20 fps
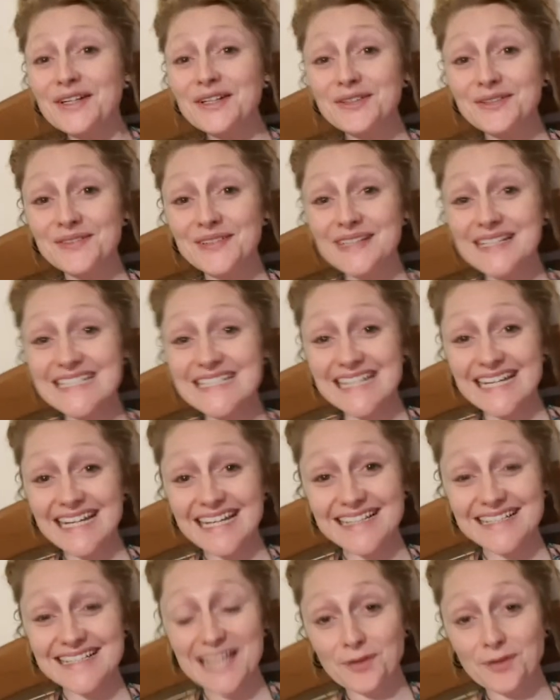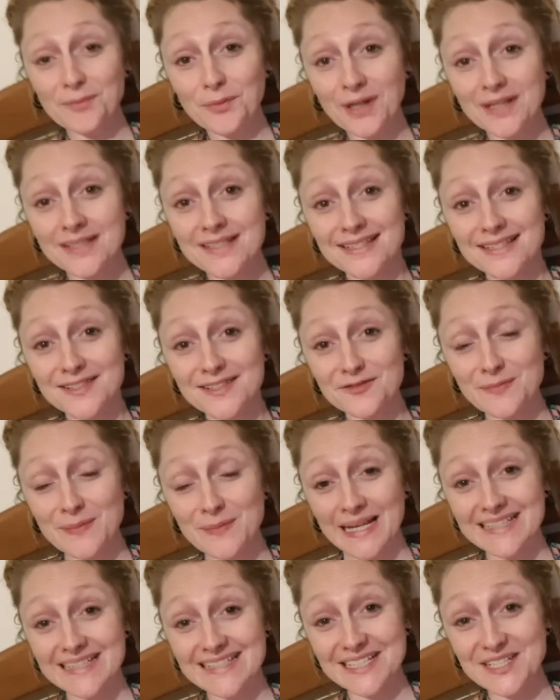Greetings and brightest of
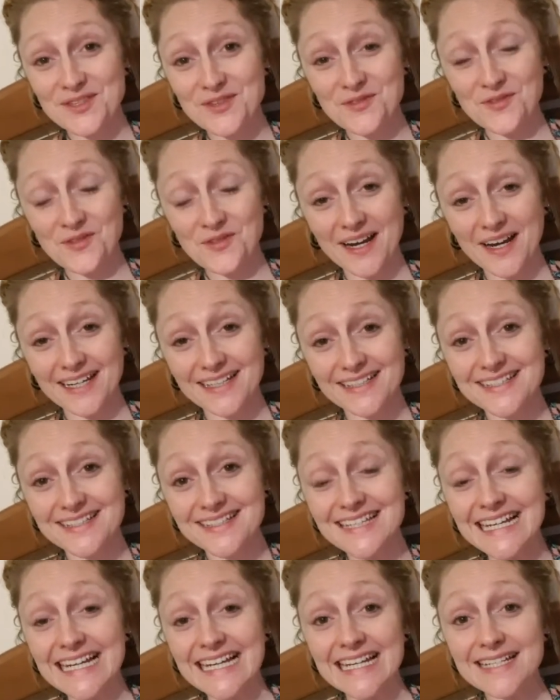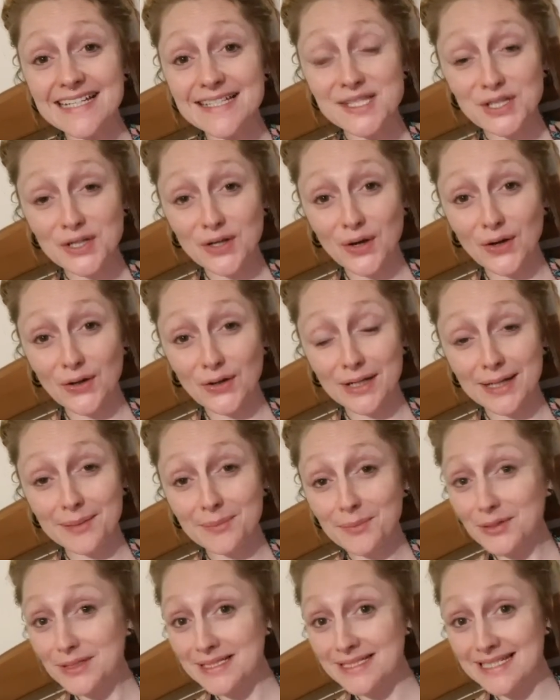blessings, friends. Holistic Holly,
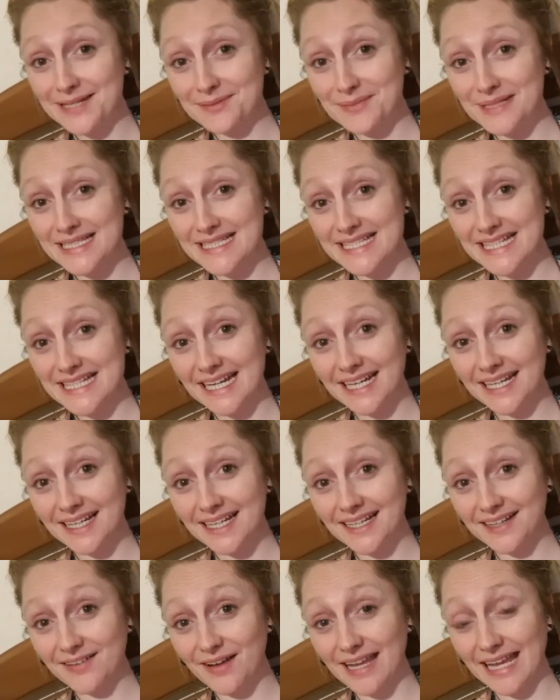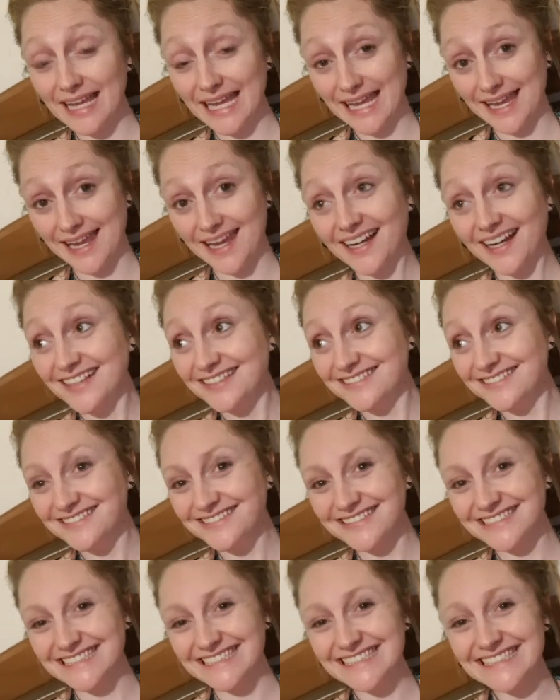modern day mystic here.
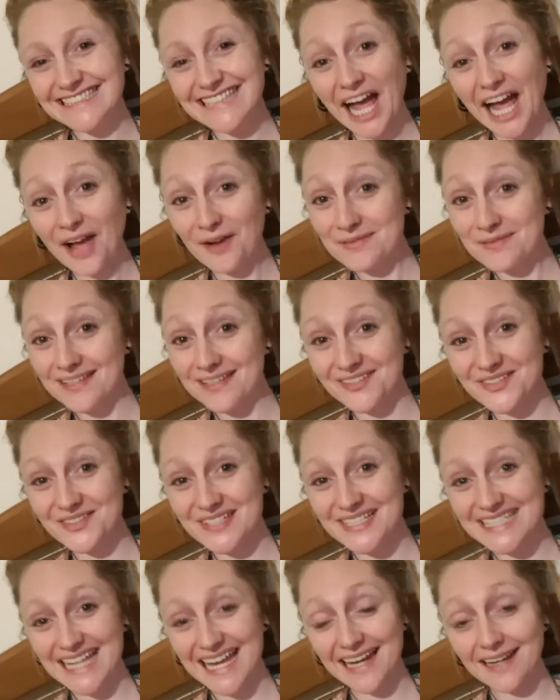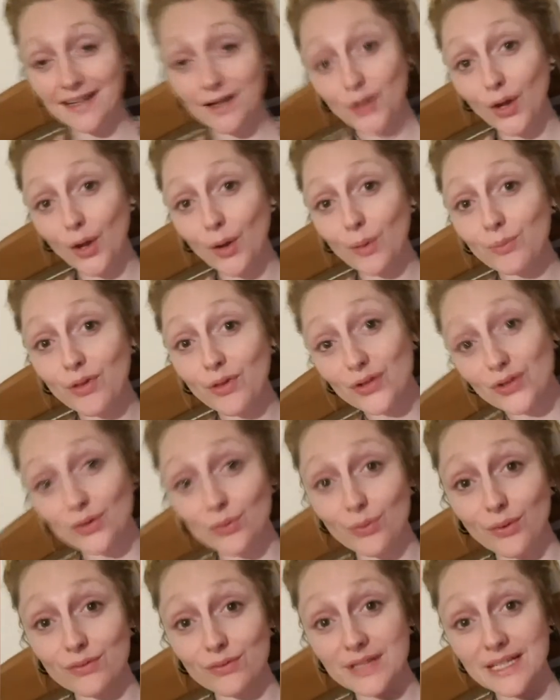How are you today? I hope that
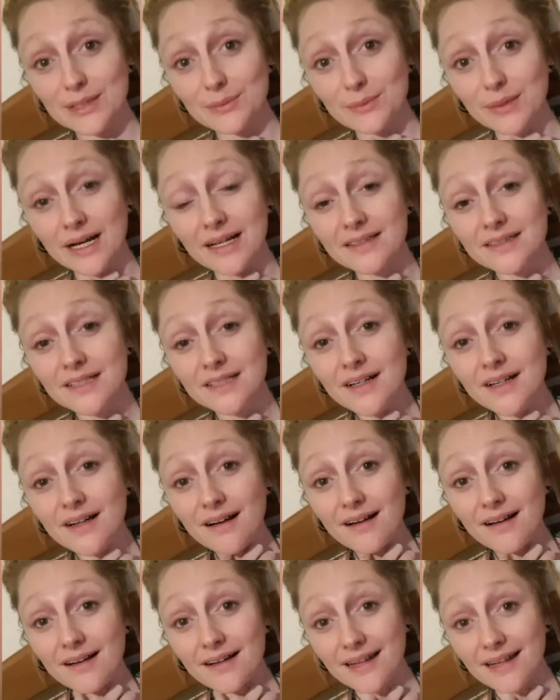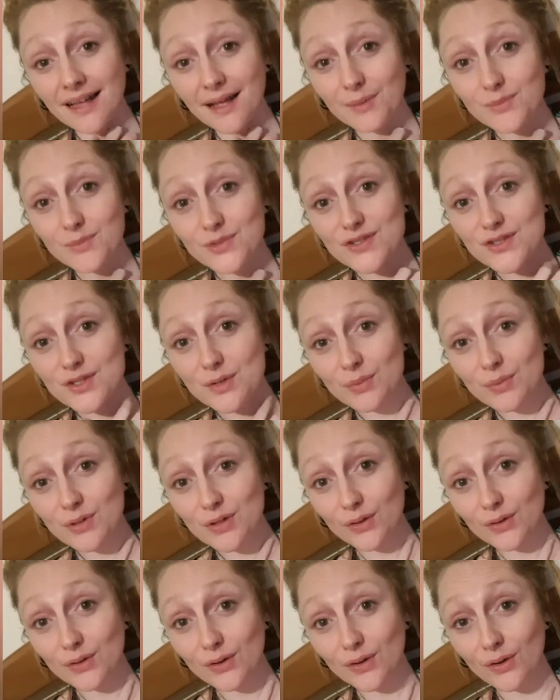you are really well. I am just jumping
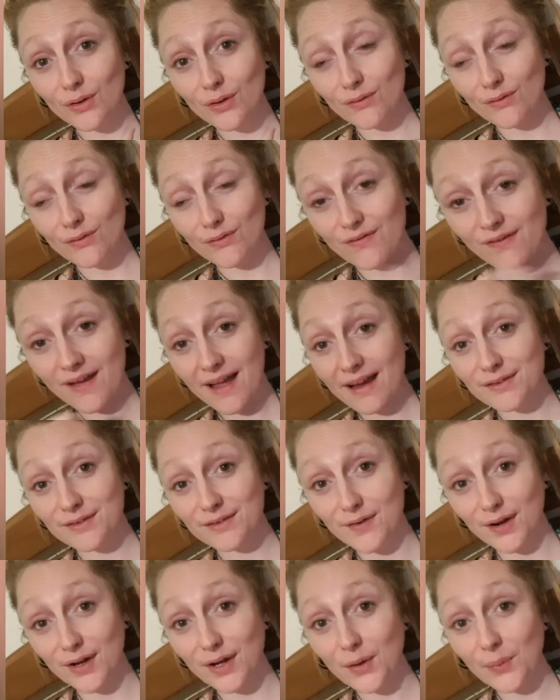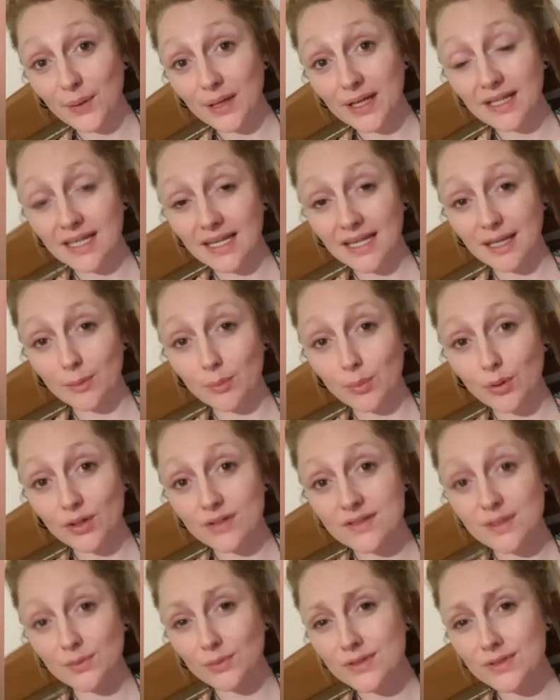on very, very quickly
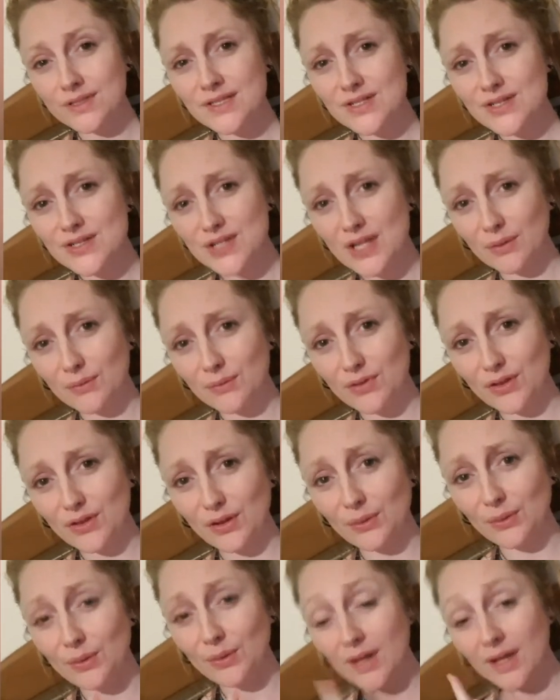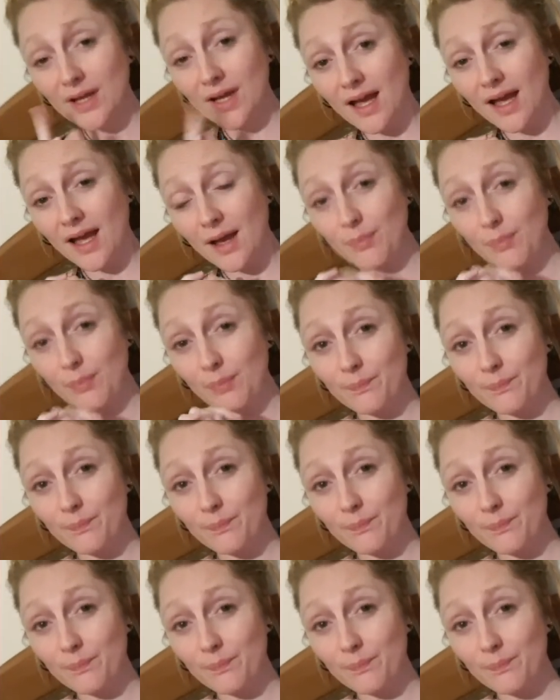because I wanted to share with you a